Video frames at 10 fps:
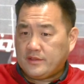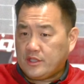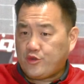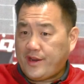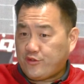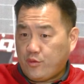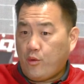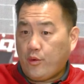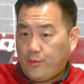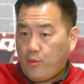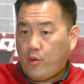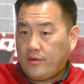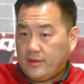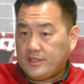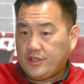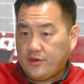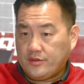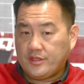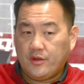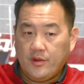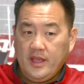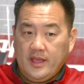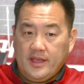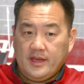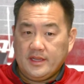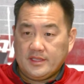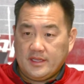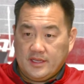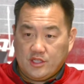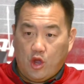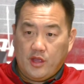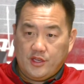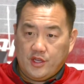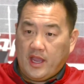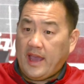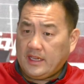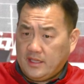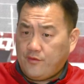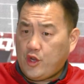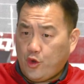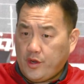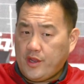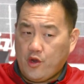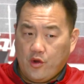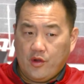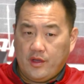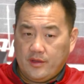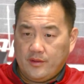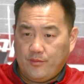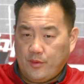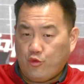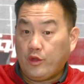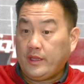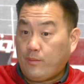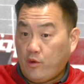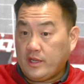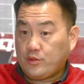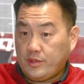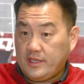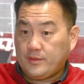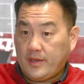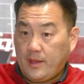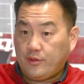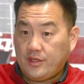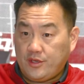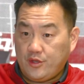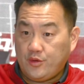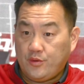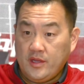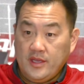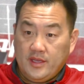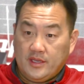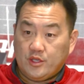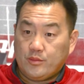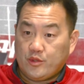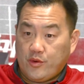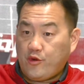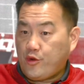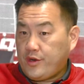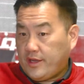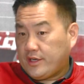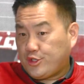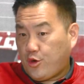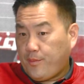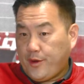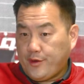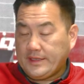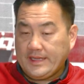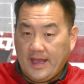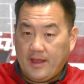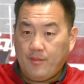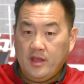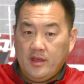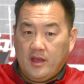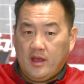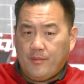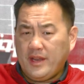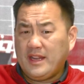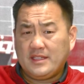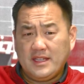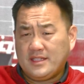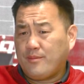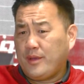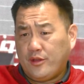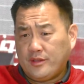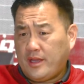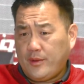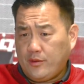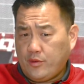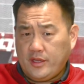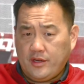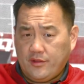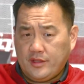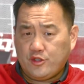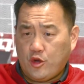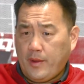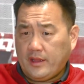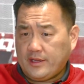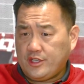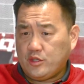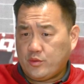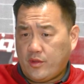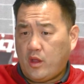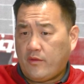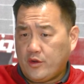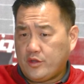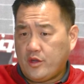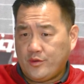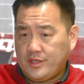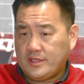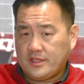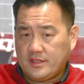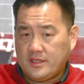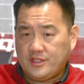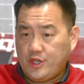in the transfer portal this year. So it is, it's, you kind of live year to year. Uh, been really impressed what he's been able to do in terms of recruiting in a short period of time. Uh, but it's it's a build. I mean, we, you know, the term I like to use with all of our new coaches, it's, it's